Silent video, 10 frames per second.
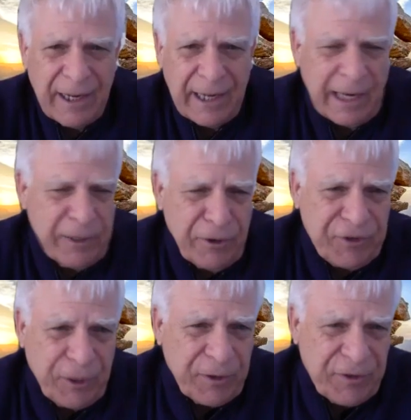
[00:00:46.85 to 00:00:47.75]
And I knew
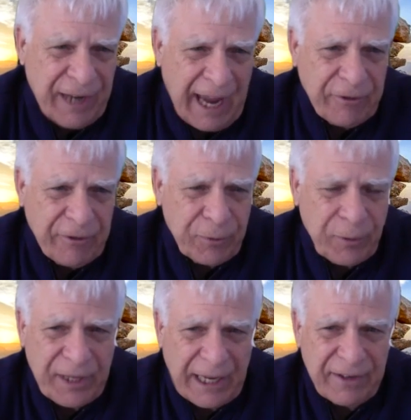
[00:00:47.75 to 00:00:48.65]
she was an actress with
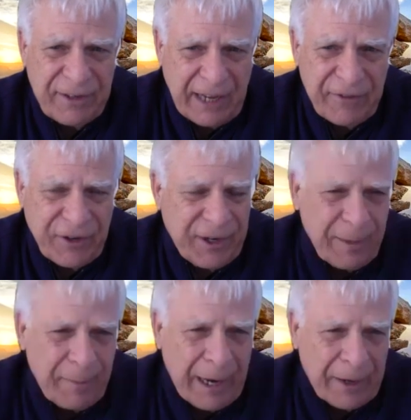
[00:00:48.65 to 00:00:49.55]
that intensity
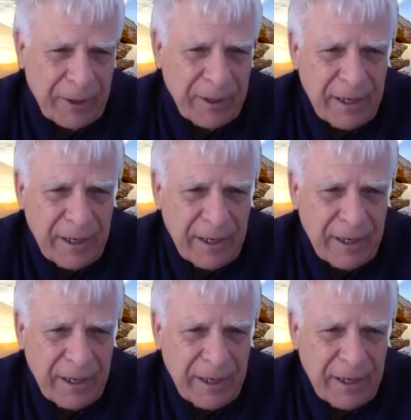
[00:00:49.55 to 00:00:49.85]
about her